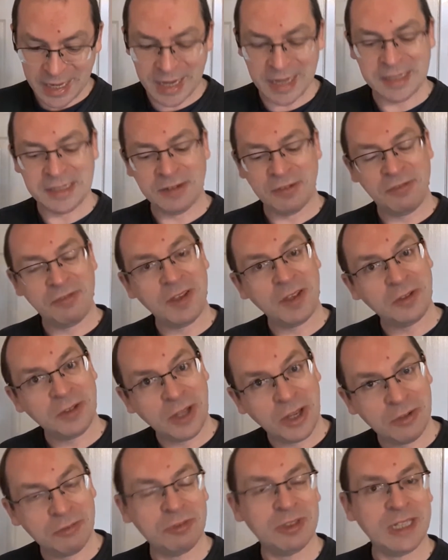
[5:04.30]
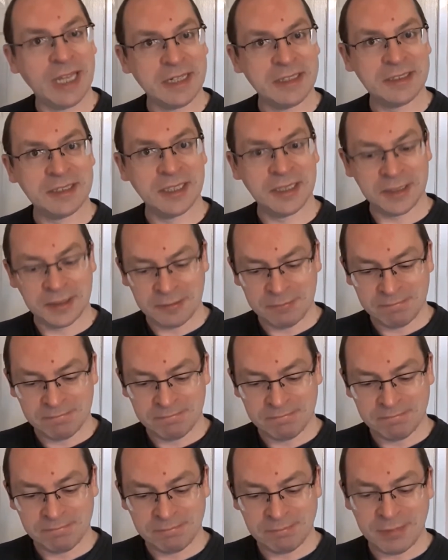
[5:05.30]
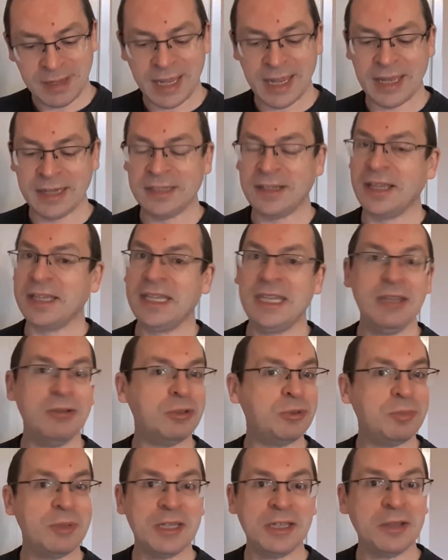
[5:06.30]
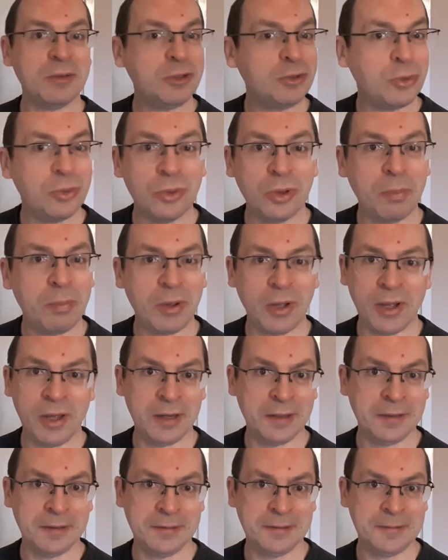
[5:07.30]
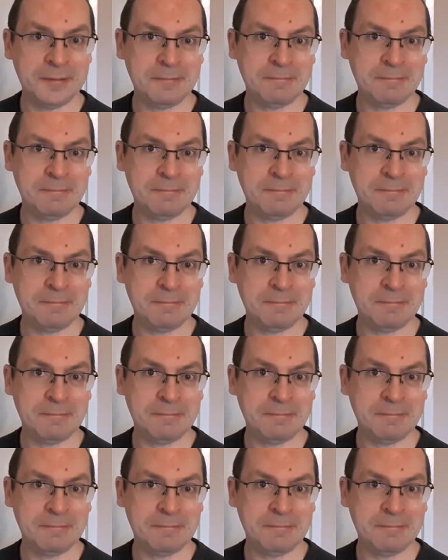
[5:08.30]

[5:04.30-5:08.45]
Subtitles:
and it felt unrelenting and like he was being torn apart.